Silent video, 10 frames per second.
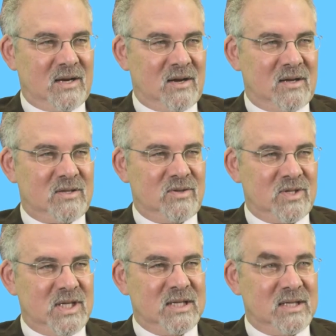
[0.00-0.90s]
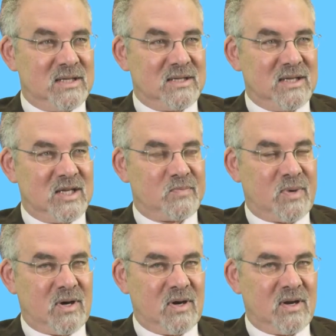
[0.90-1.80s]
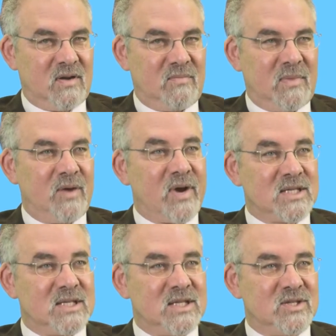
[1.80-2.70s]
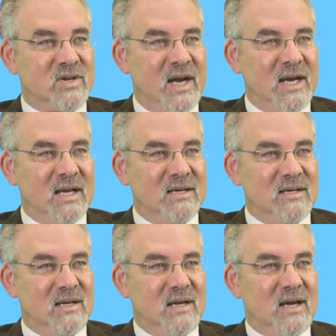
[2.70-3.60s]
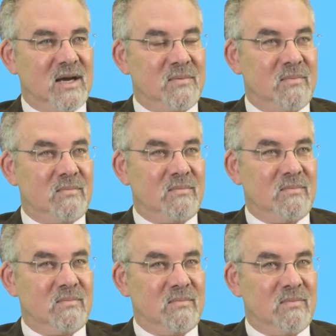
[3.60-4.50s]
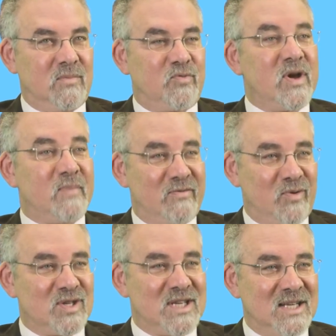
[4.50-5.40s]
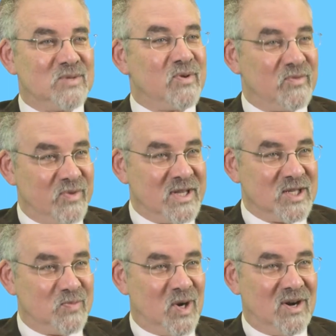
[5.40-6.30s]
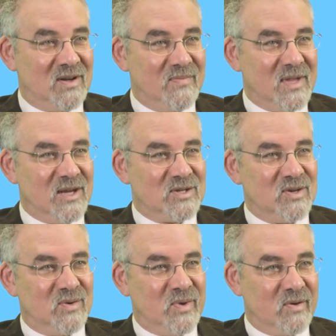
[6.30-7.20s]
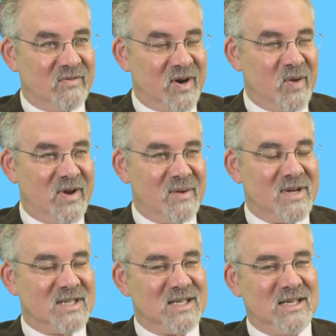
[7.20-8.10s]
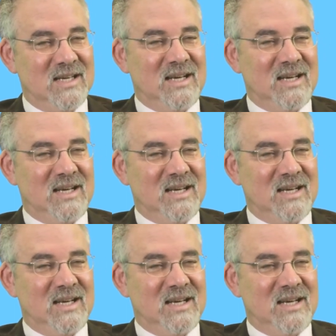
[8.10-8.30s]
had gone to New Zealand as part of my residency training, and 3 of my 4 sons were really small. So we were very, very busy.